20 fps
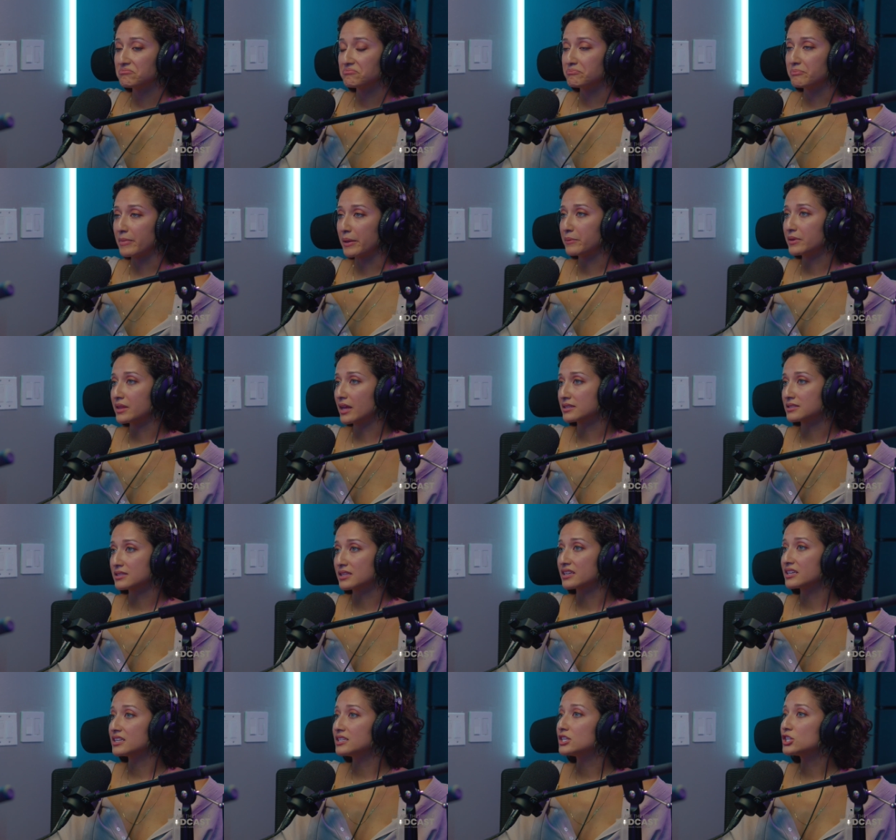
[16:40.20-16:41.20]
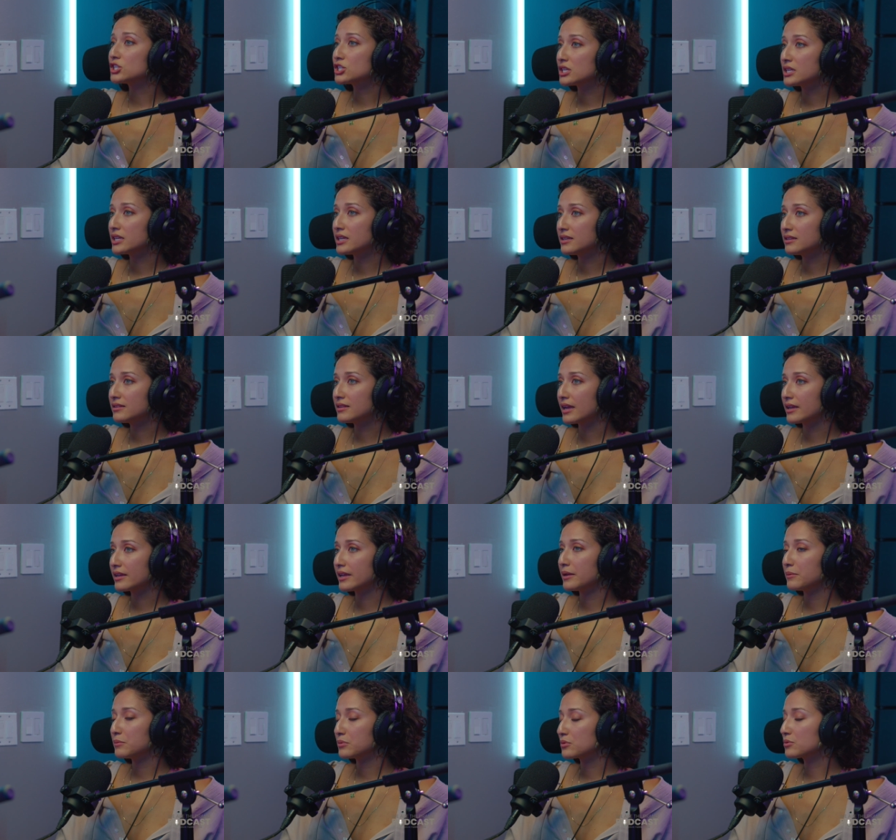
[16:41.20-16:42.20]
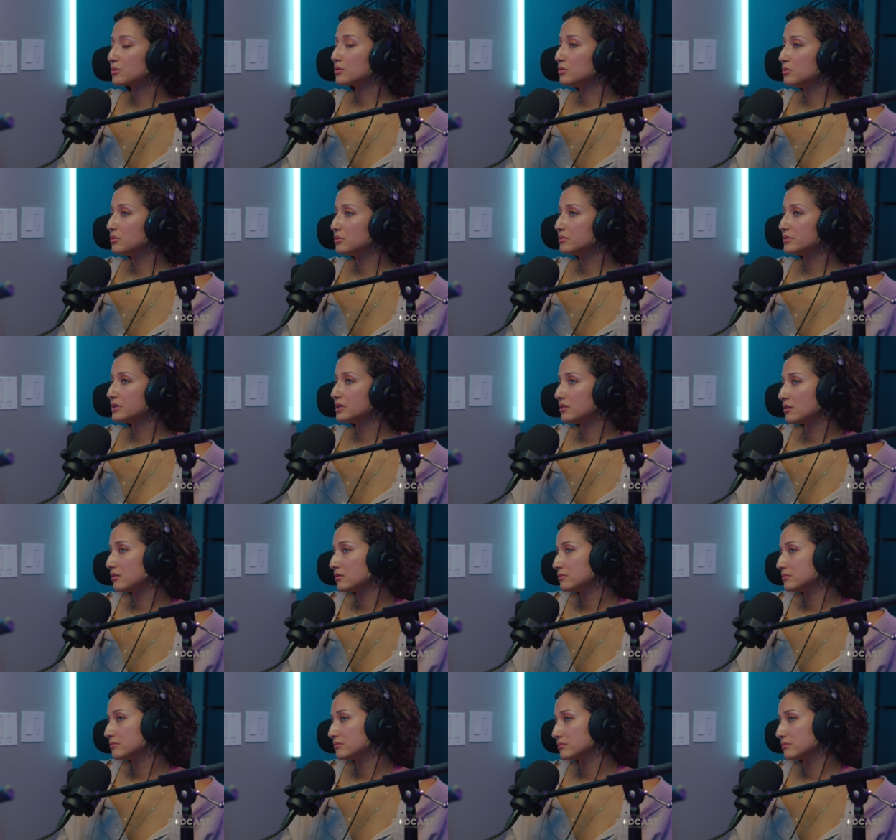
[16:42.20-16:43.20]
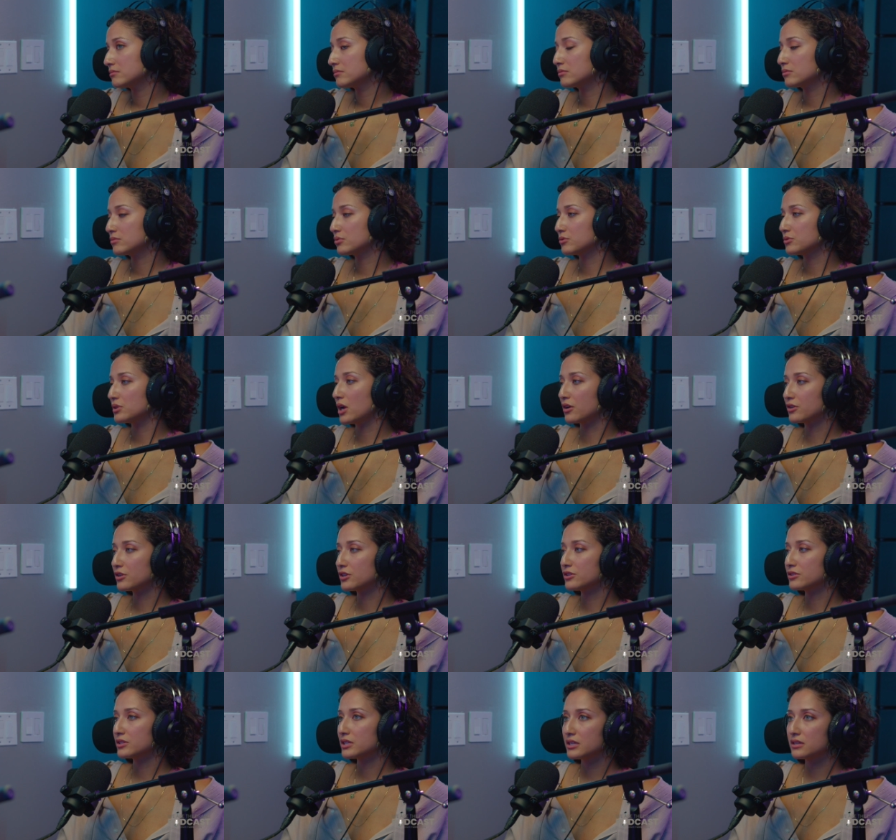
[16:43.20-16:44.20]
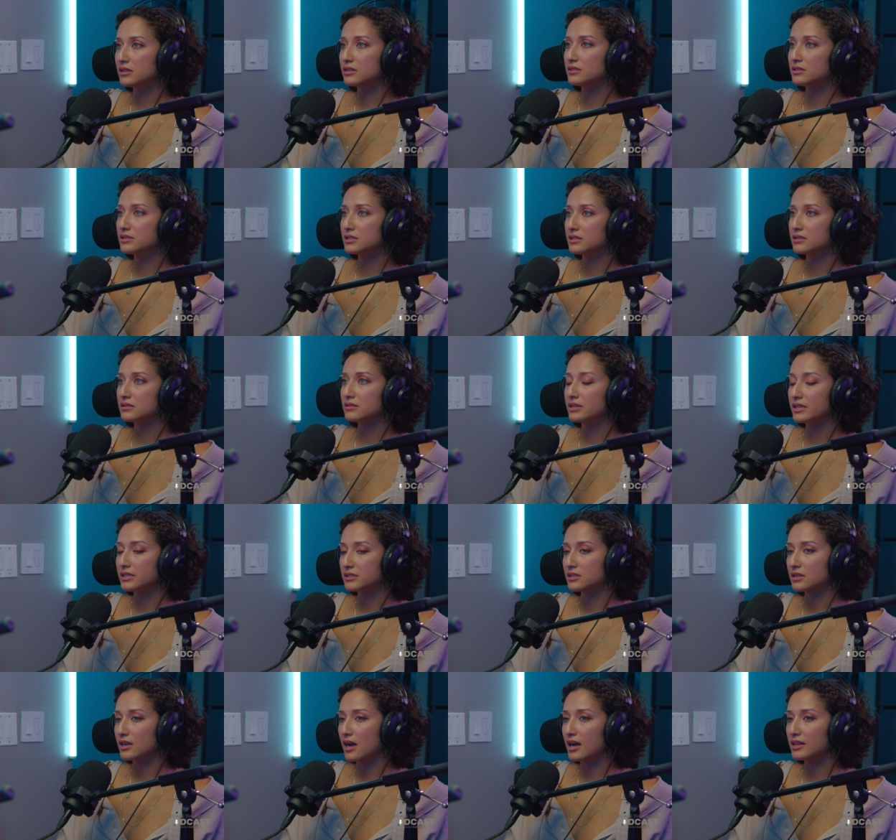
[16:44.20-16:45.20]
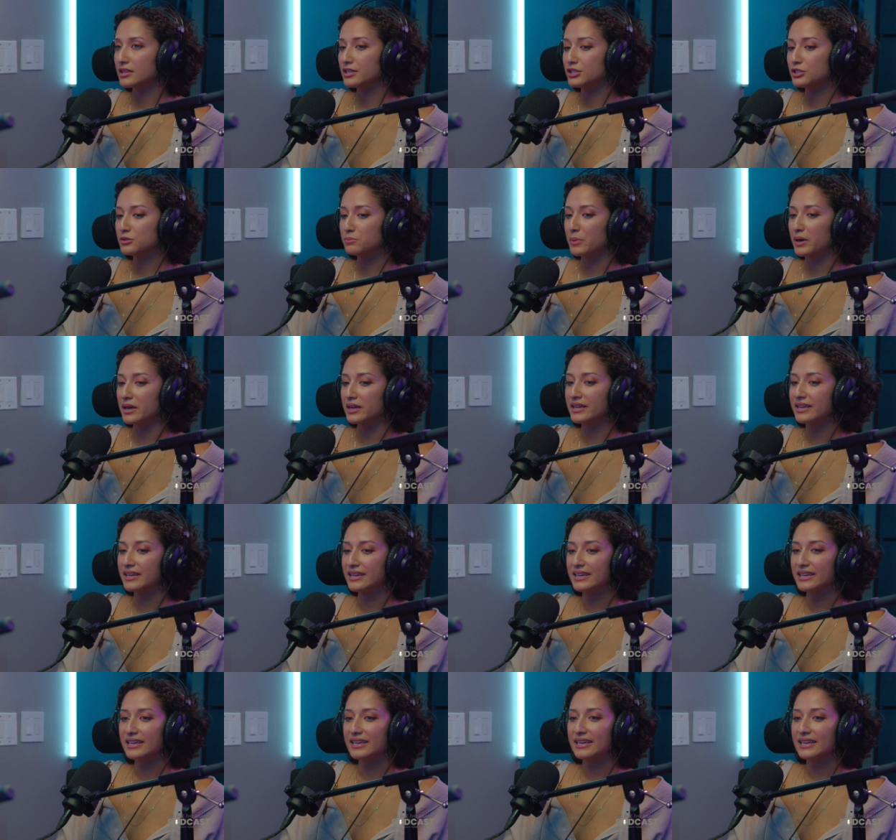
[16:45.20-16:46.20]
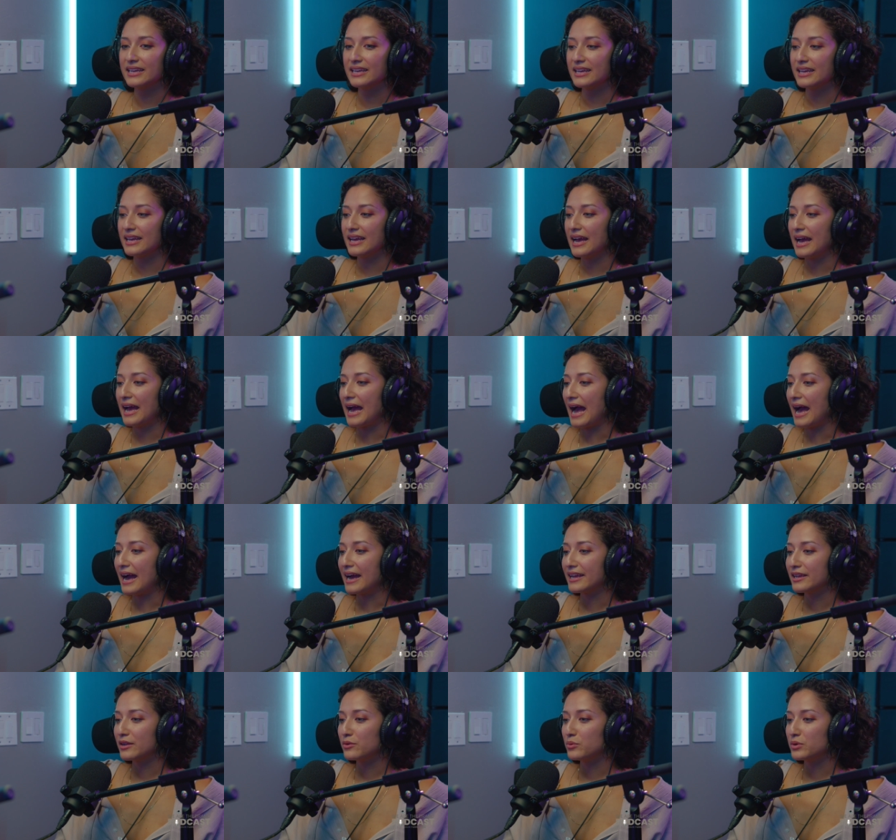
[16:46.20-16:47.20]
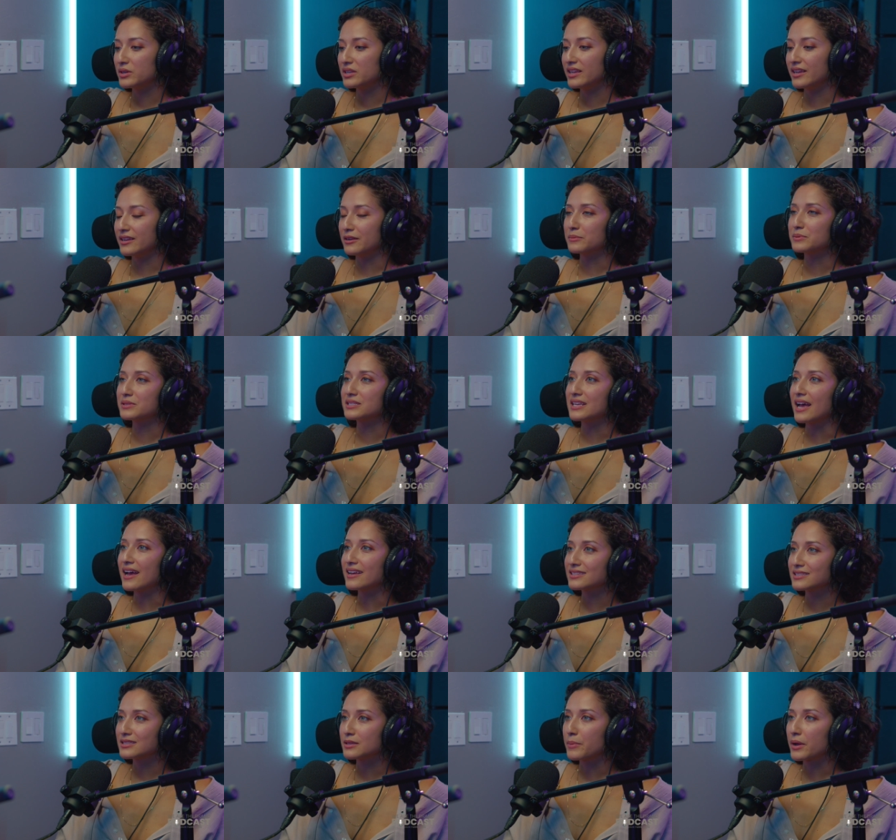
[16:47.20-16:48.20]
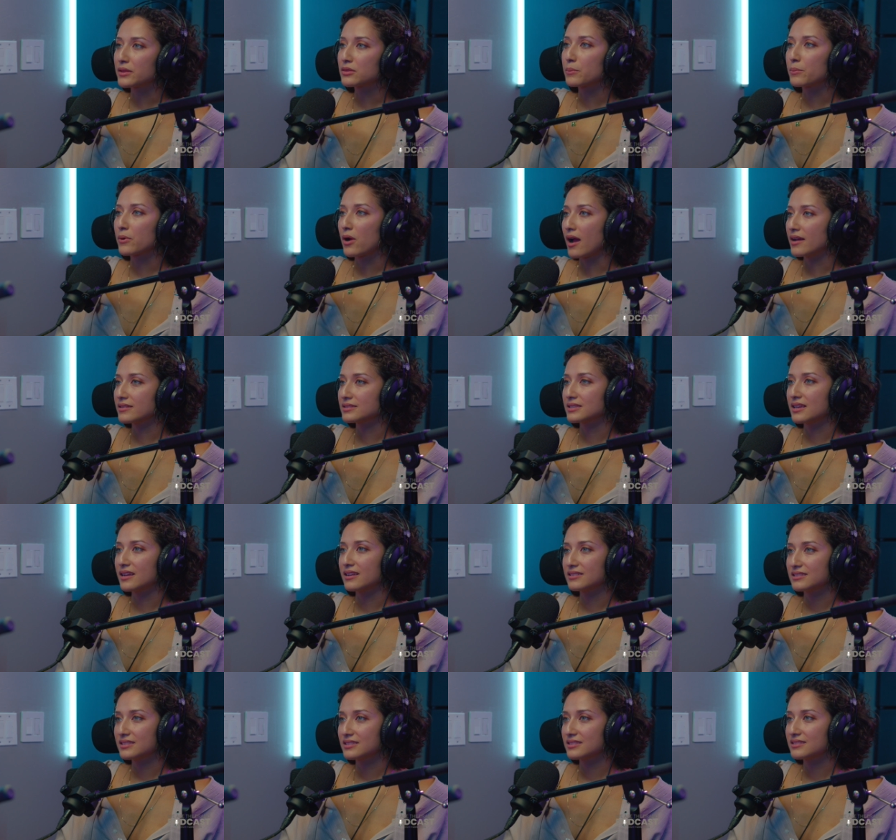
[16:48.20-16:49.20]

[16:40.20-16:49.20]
maybe that's the conditioning that came through, through younger years and into college, but I would get obsessed about the process.